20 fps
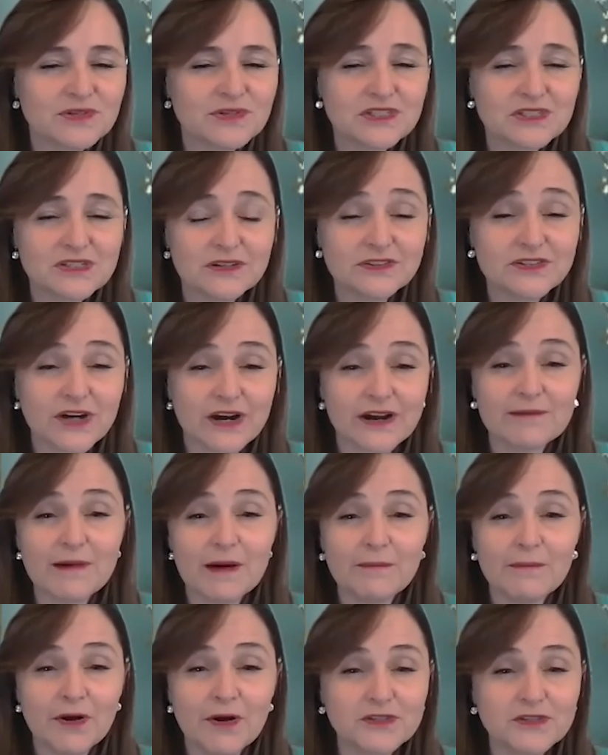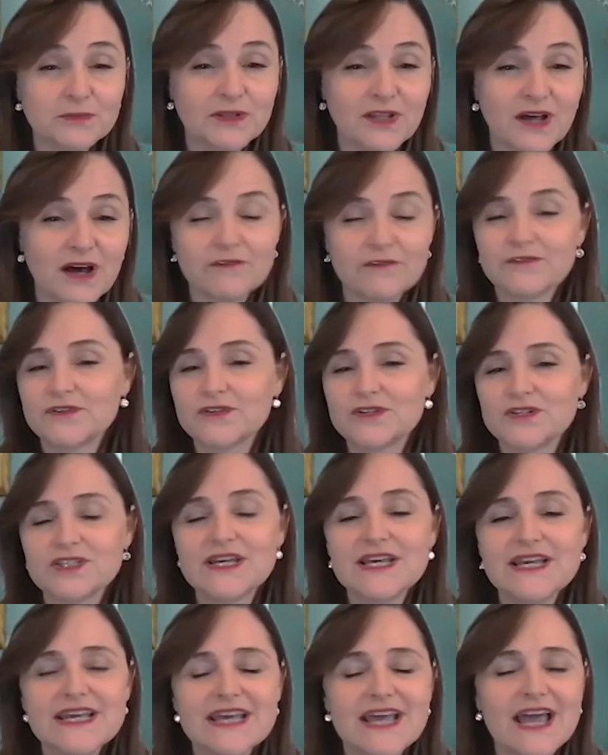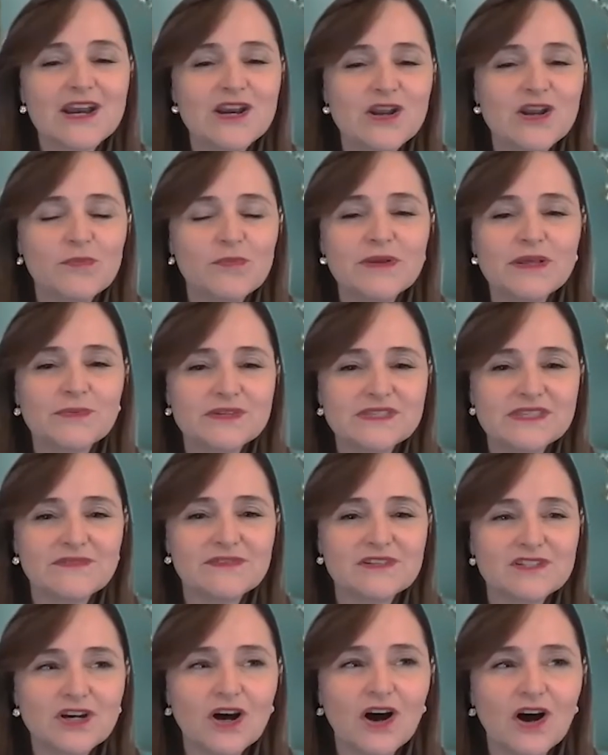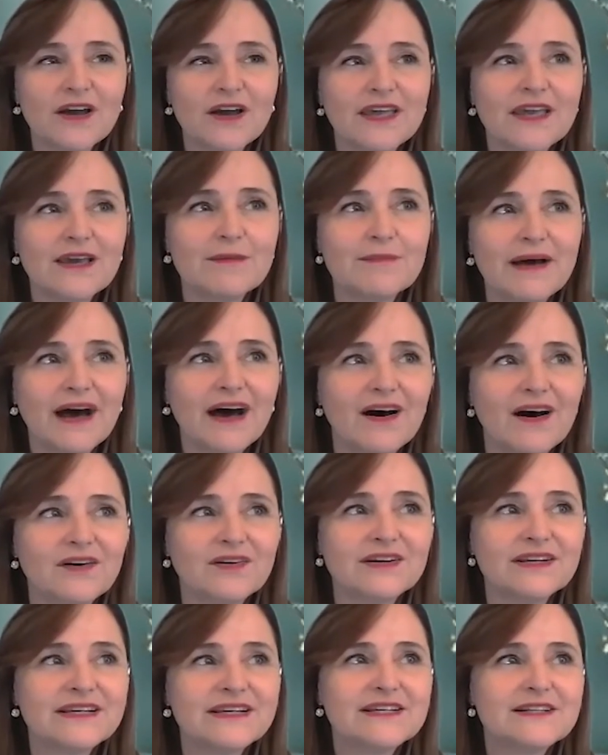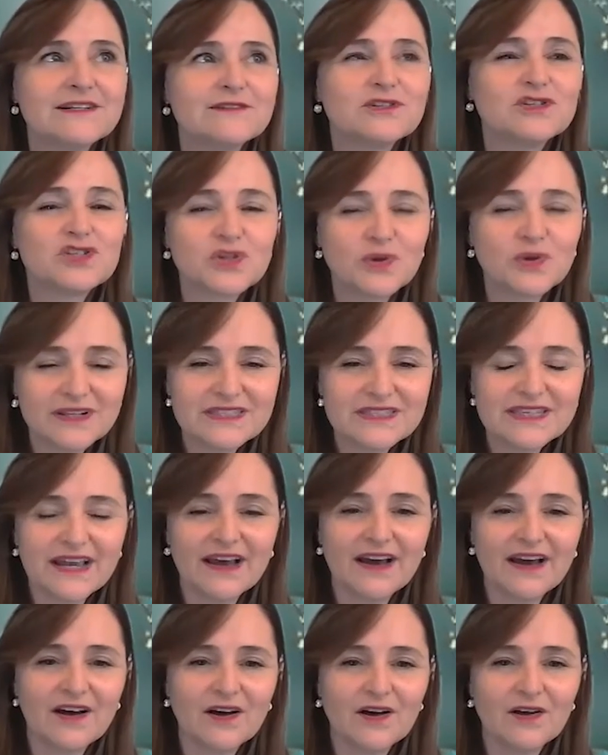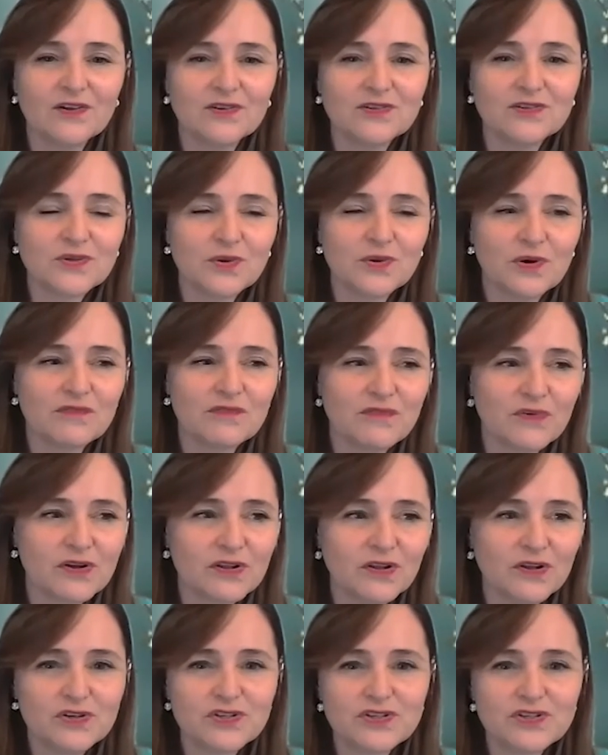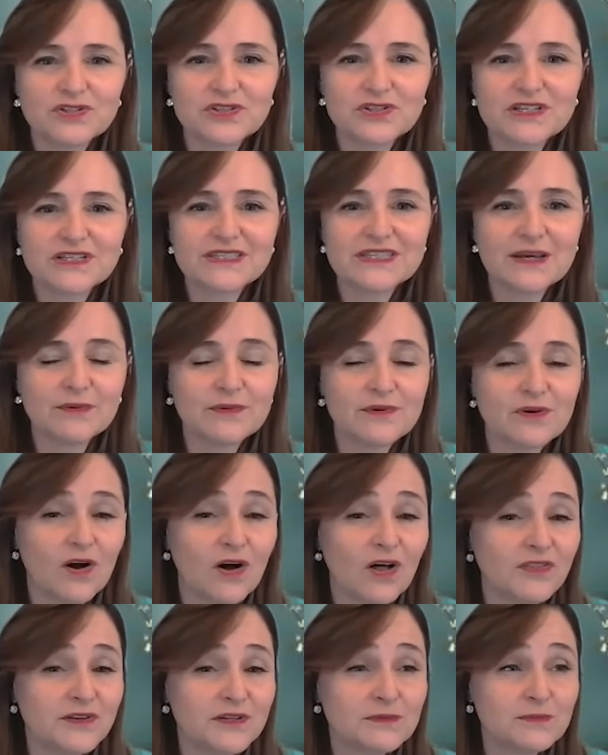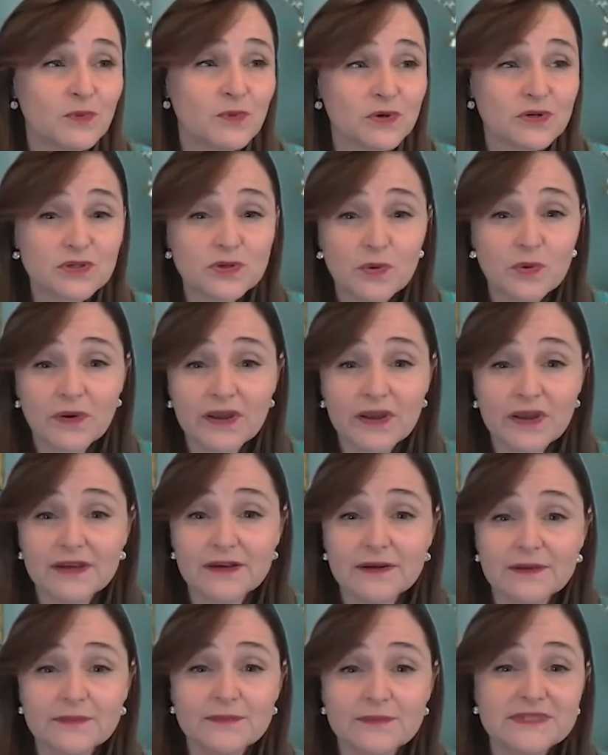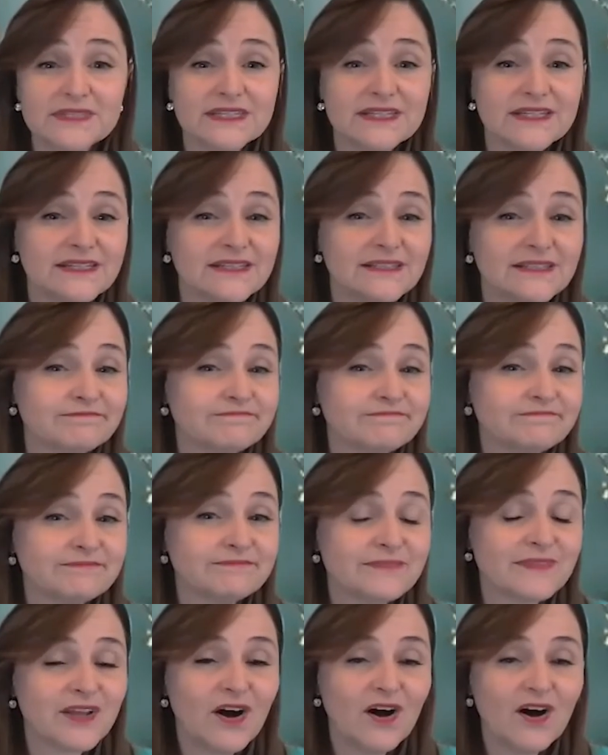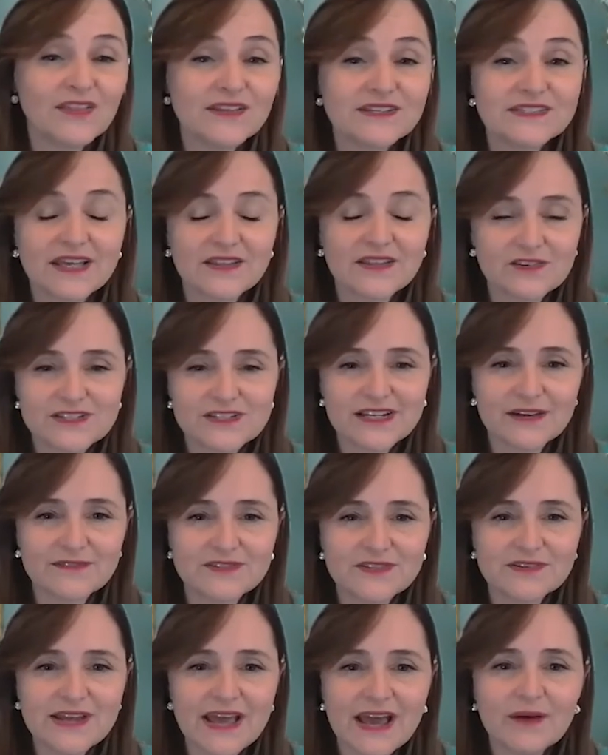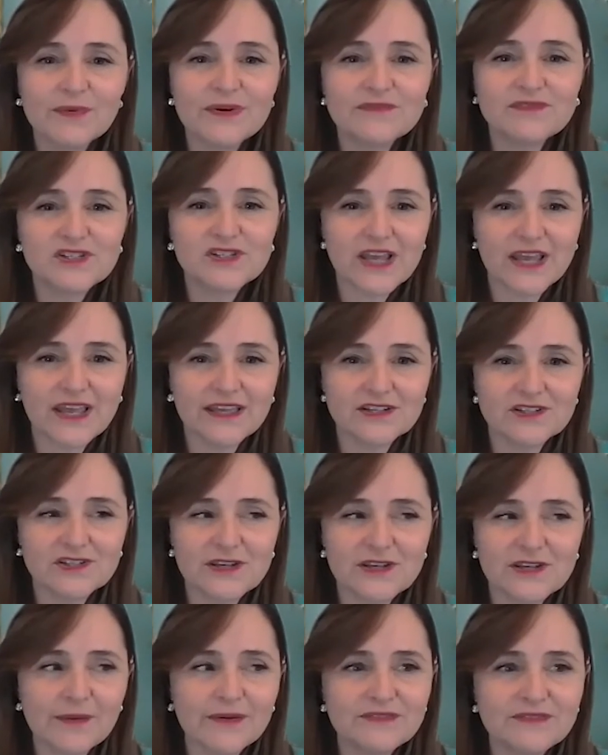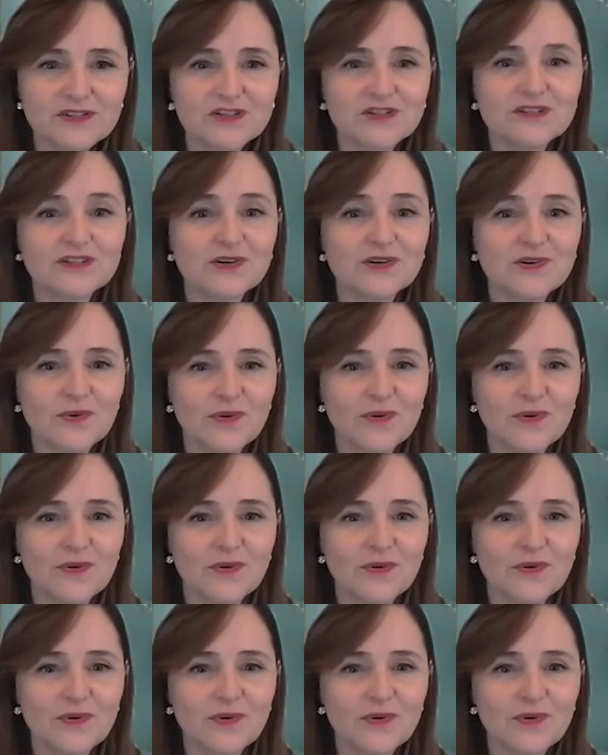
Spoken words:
we were still talking about multiple offers and nobody was even talking about short sales or foreclosures because there were all these moratoriums and all this other stuff. So now we've changed. Now we've turned a